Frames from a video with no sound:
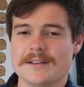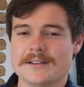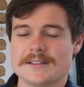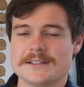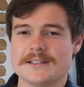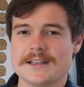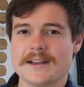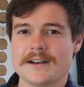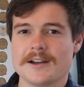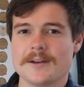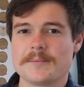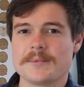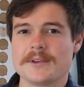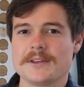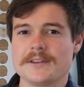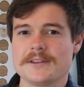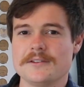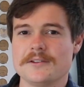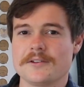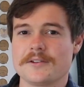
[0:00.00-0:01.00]
setup,
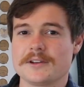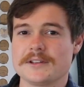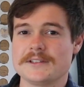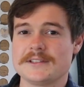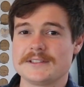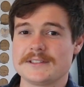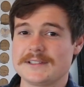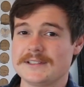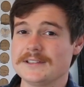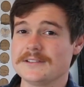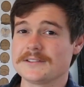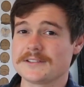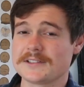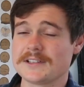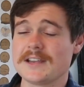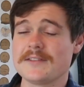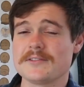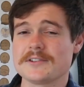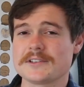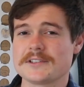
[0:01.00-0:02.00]
you could still
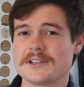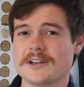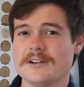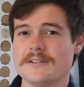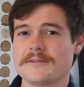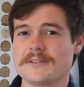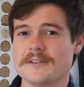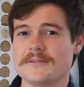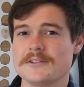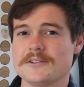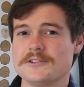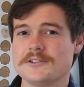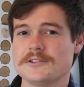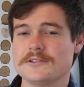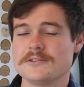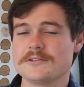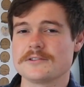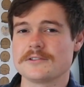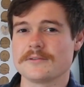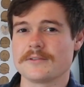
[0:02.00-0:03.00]
save yourself if you
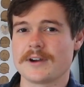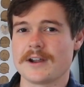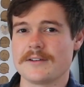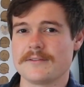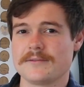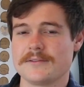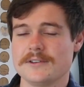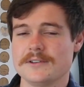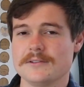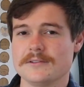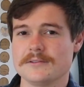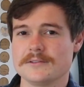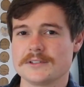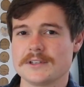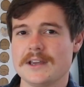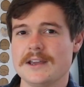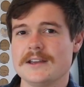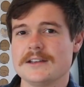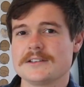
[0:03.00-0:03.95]
choose the right fuse.